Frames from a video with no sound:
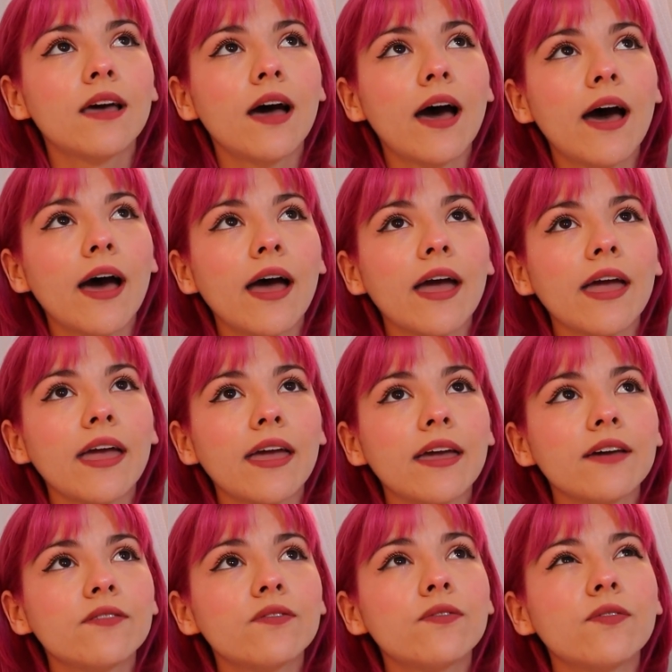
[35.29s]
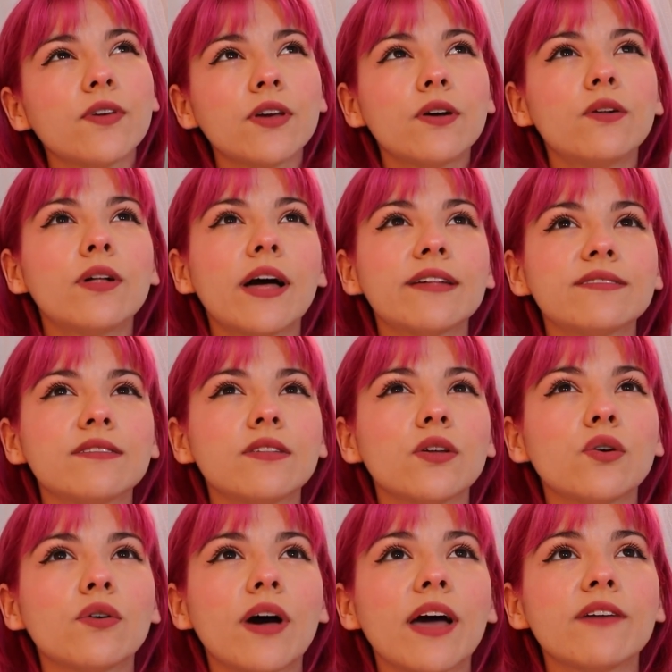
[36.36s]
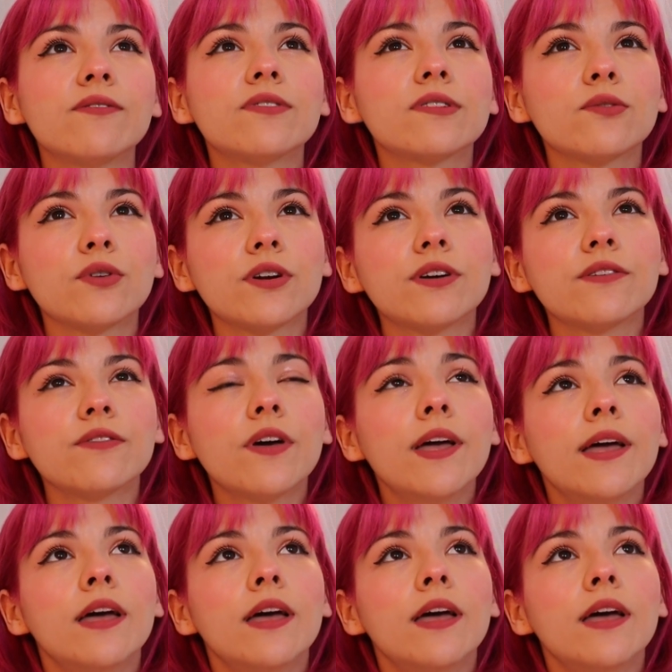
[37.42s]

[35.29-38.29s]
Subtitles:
I feel as though I've sort of